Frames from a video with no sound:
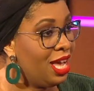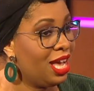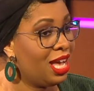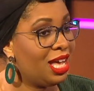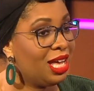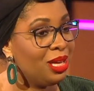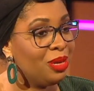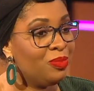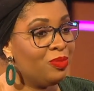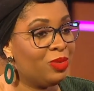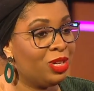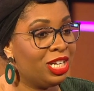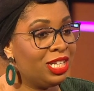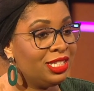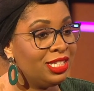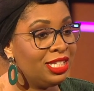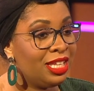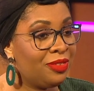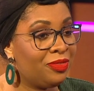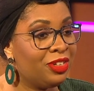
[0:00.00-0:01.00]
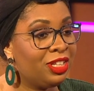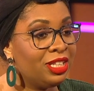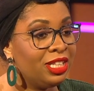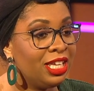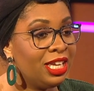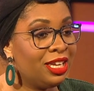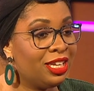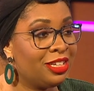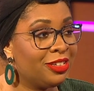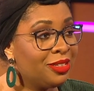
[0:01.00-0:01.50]
Um, but it's definitely
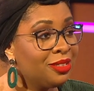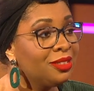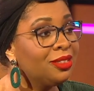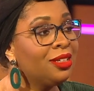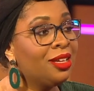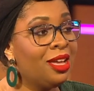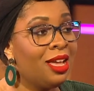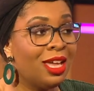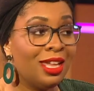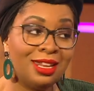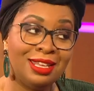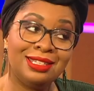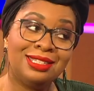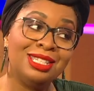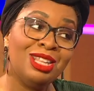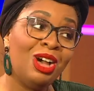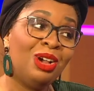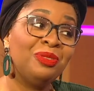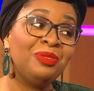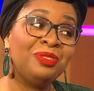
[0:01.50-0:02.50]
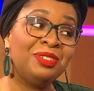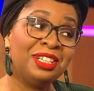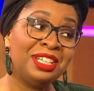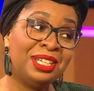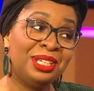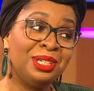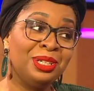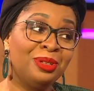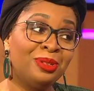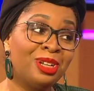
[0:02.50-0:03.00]
so. It ain't for me. It's not for
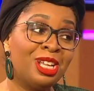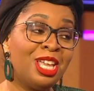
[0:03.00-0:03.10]
you.